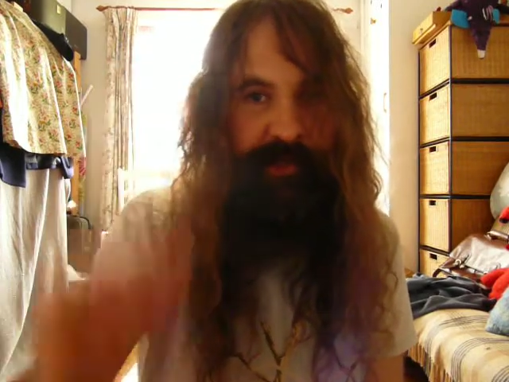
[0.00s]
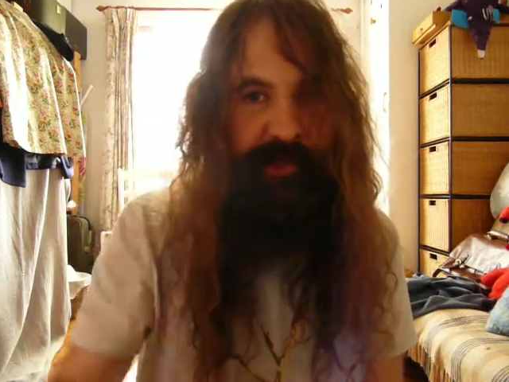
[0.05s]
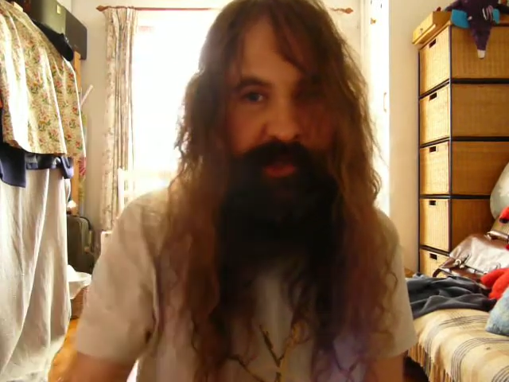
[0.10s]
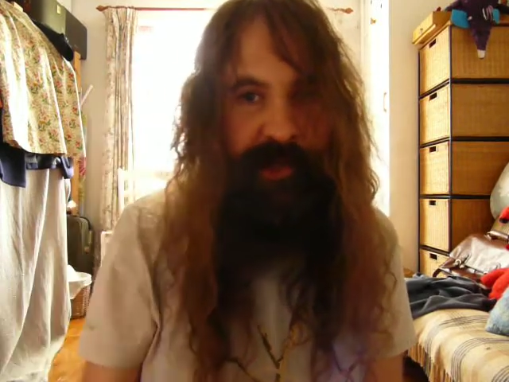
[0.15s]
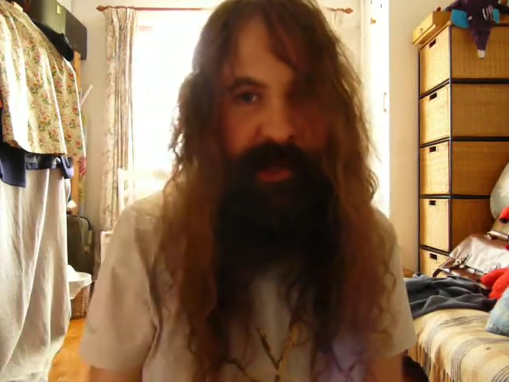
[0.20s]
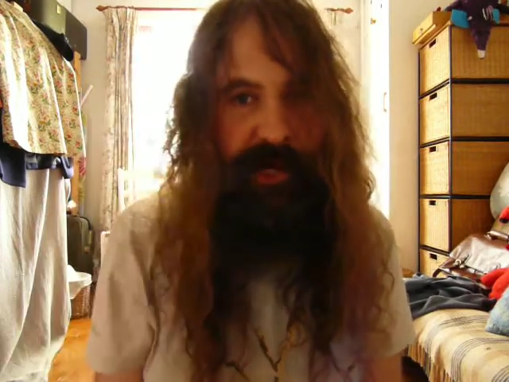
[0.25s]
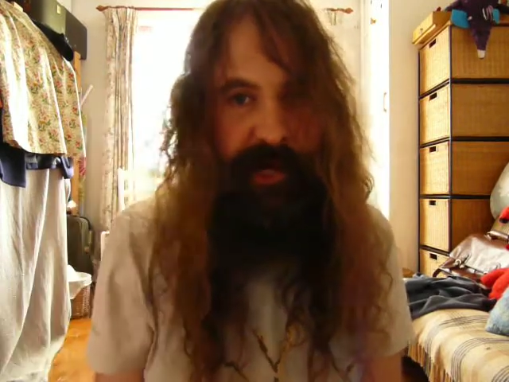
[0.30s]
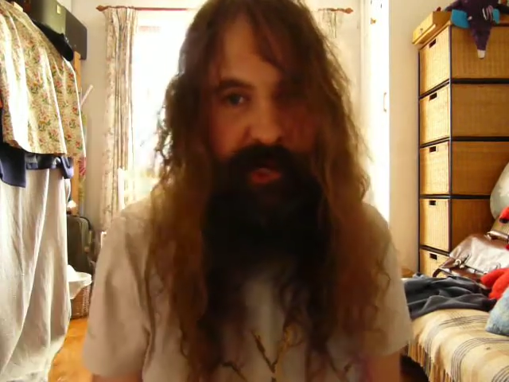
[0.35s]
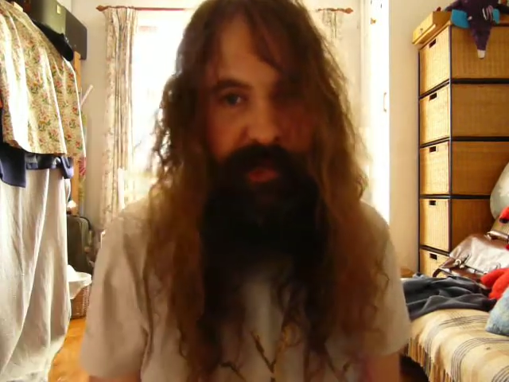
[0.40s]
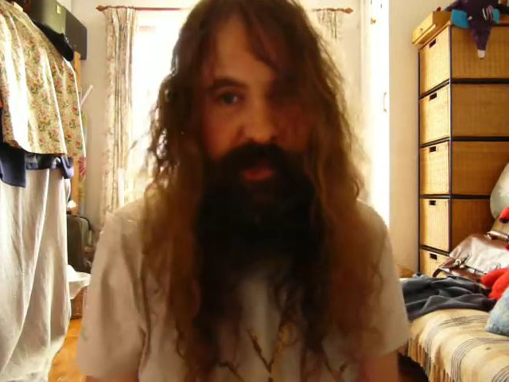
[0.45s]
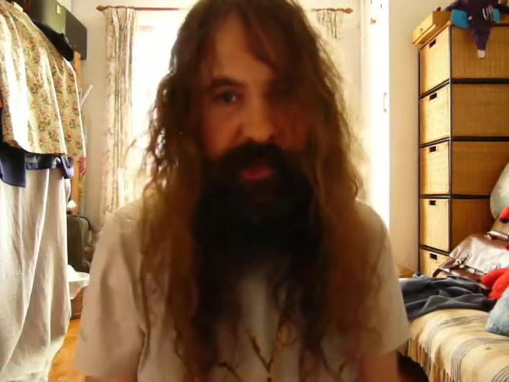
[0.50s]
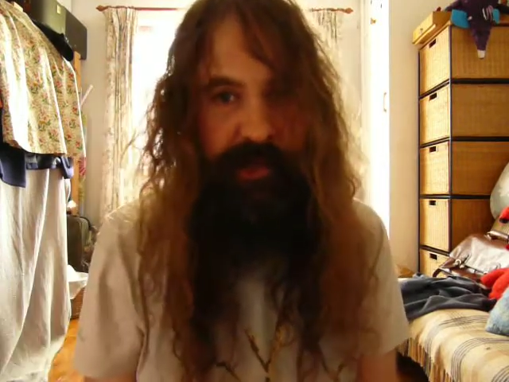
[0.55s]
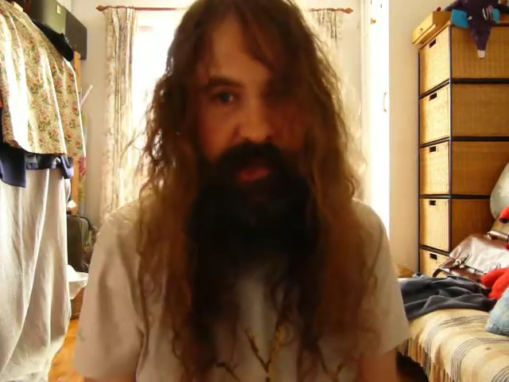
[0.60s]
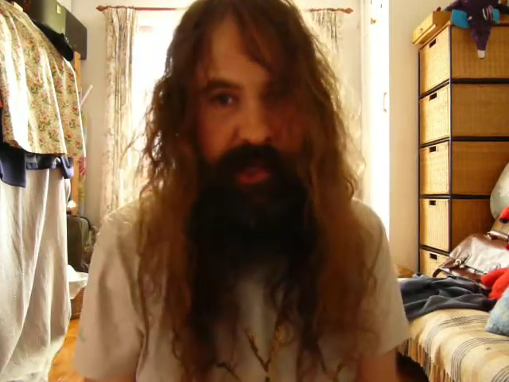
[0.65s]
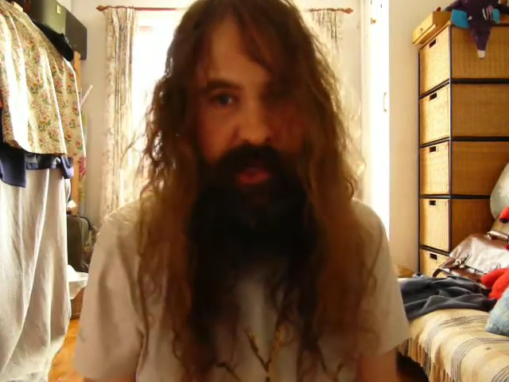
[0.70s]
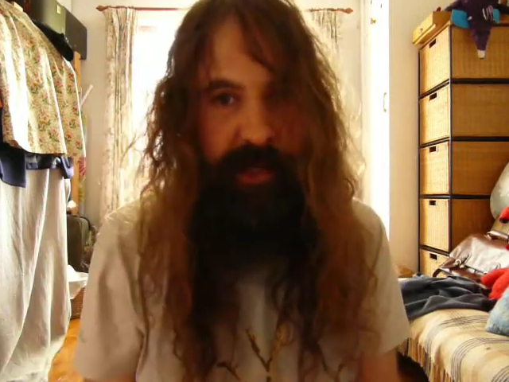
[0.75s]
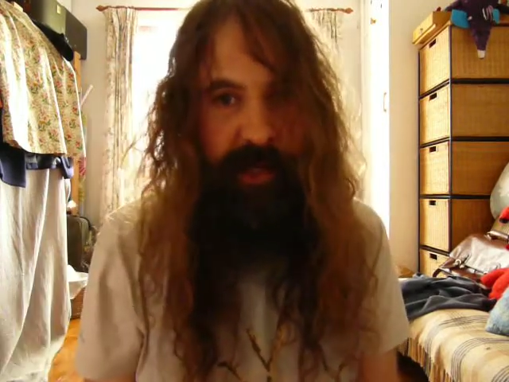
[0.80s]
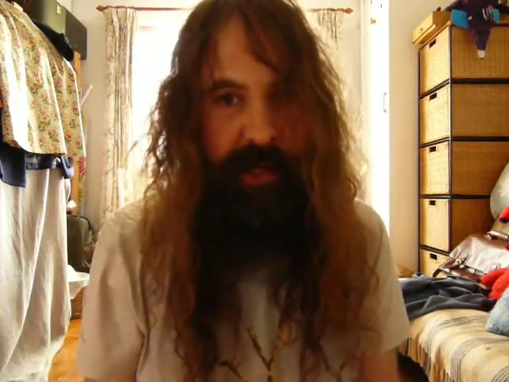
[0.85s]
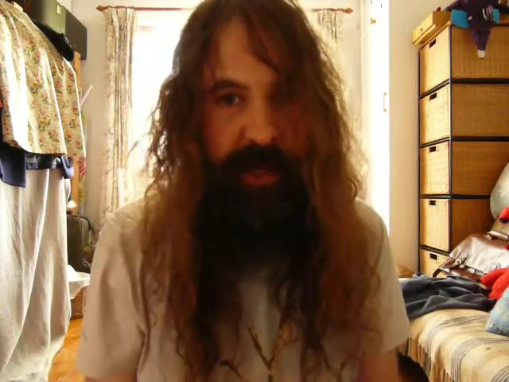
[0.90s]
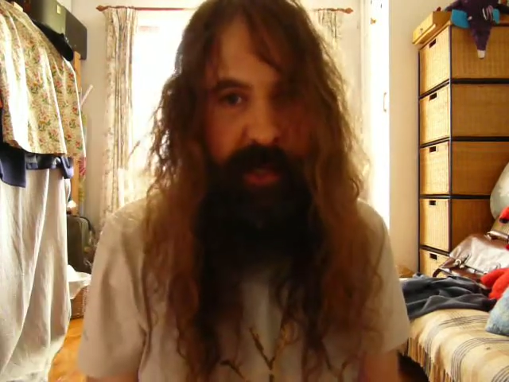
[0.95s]
six.
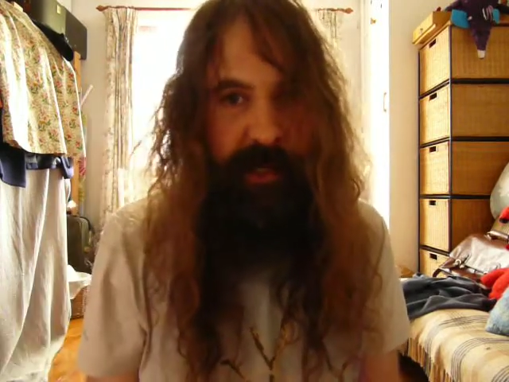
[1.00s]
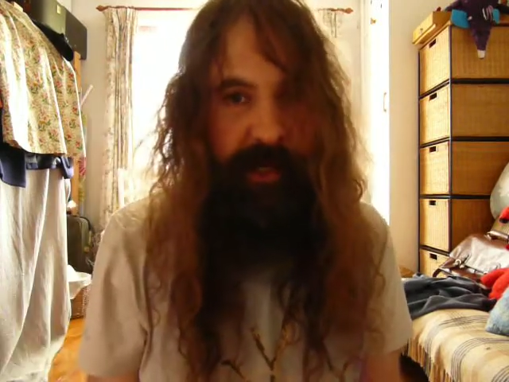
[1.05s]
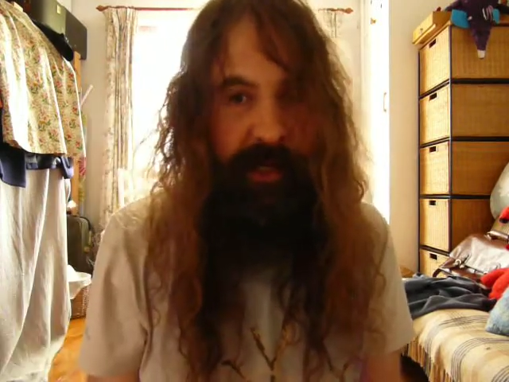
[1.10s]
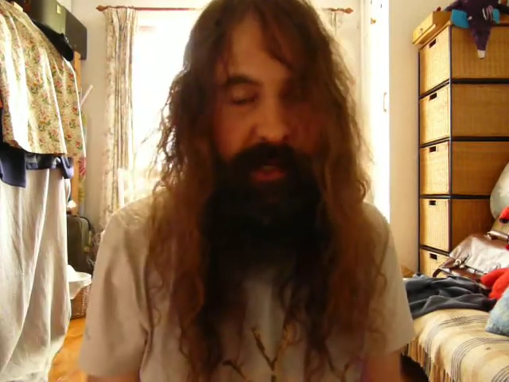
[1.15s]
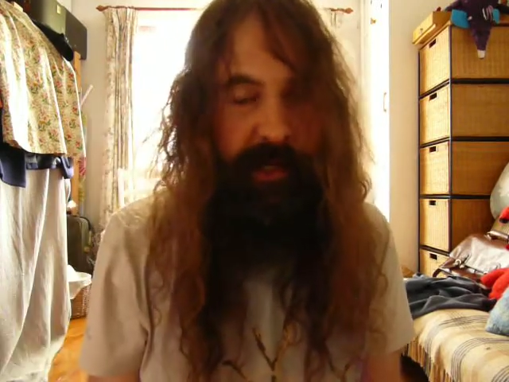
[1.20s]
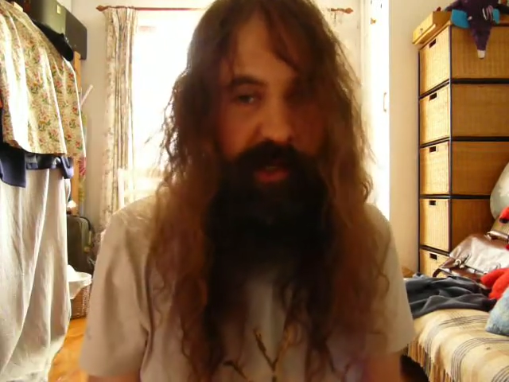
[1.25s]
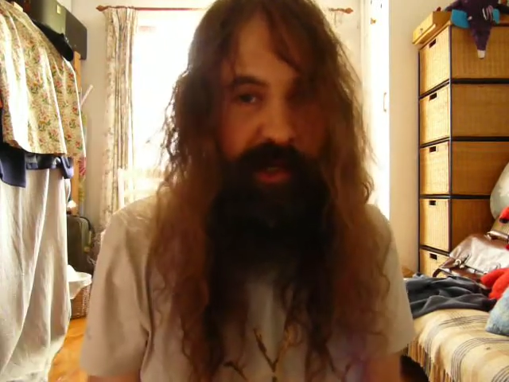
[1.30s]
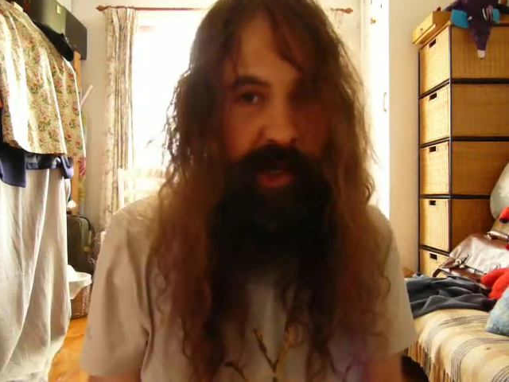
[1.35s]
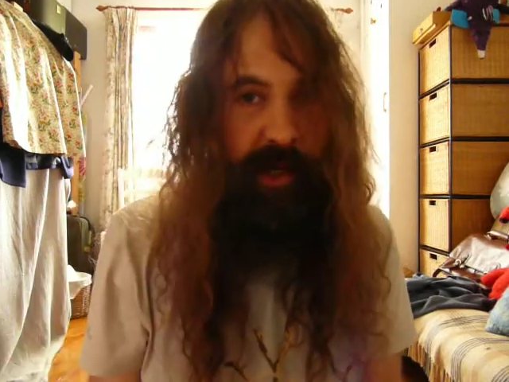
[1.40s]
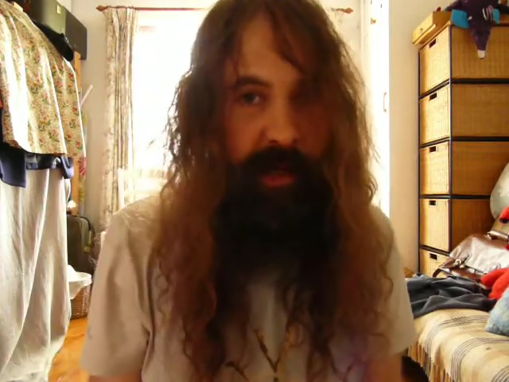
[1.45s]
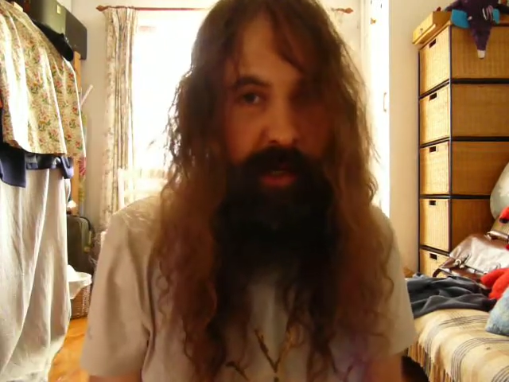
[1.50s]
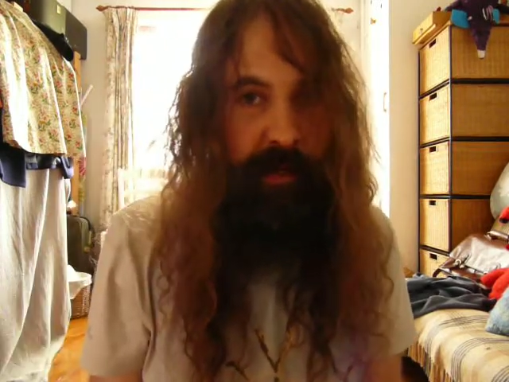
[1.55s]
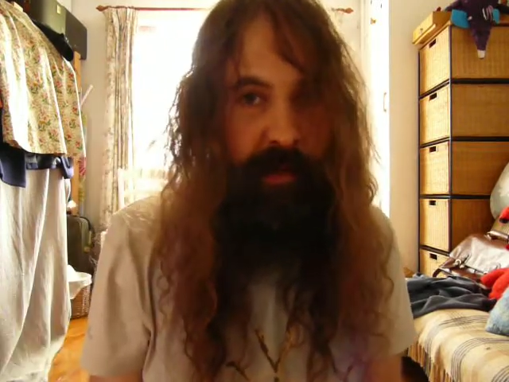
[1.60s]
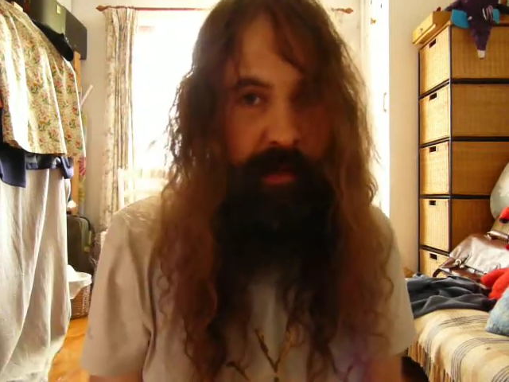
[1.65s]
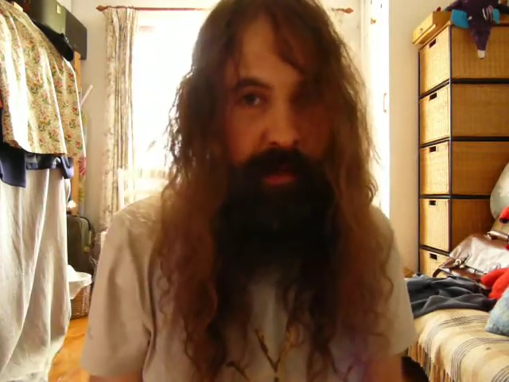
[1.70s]
And Lady G,